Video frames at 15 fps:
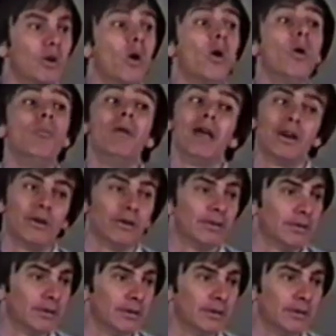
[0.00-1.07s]
all manner
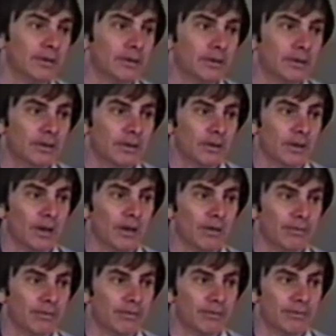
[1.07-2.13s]

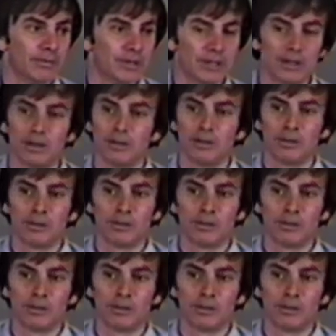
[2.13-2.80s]
of sin,